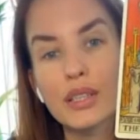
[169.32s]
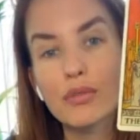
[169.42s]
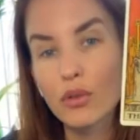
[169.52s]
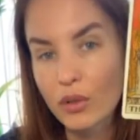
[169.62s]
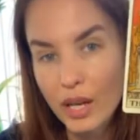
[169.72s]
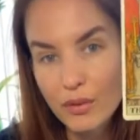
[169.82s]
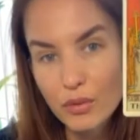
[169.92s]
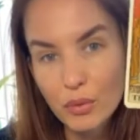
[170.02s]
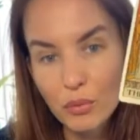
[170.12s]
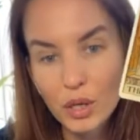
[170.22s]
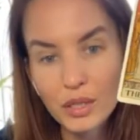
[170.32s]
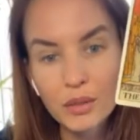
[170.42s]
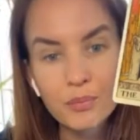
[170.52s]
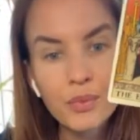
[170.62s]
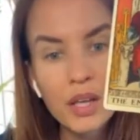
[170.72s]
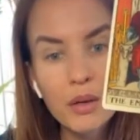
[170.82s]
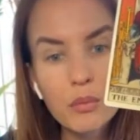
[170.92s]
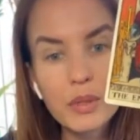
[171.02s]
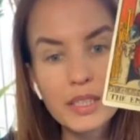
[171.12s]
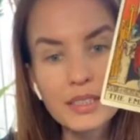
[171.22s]
for everyone
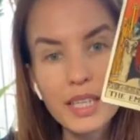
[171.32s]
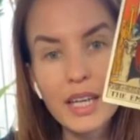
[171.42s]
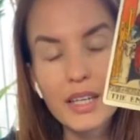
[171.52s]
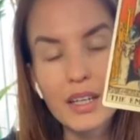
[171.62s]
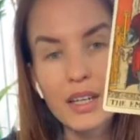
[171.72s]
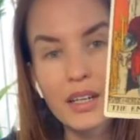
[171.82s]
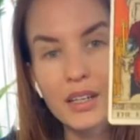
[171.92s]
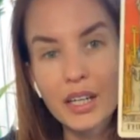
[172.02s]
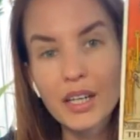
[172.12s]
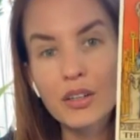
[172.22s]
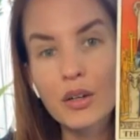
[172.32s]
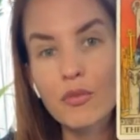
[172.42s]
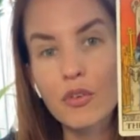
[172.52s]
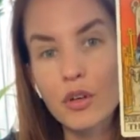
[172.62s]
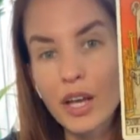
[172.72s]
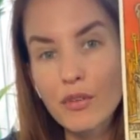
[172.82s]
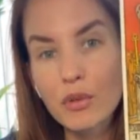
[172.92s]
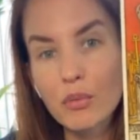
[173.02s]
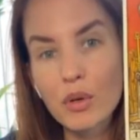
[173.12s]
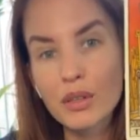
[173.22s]
we take care, for
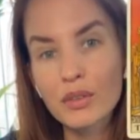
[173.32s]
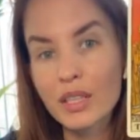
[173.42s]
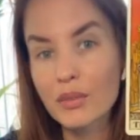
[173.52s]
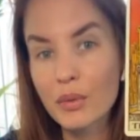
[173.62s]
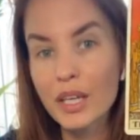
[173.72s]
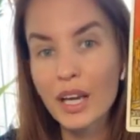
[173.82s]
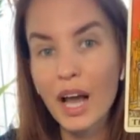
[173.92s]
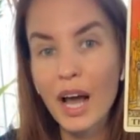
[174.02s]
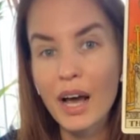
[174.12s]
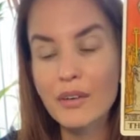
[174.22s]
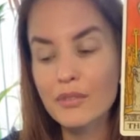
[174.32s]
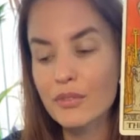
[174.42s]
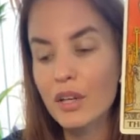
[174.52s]
everyone that we have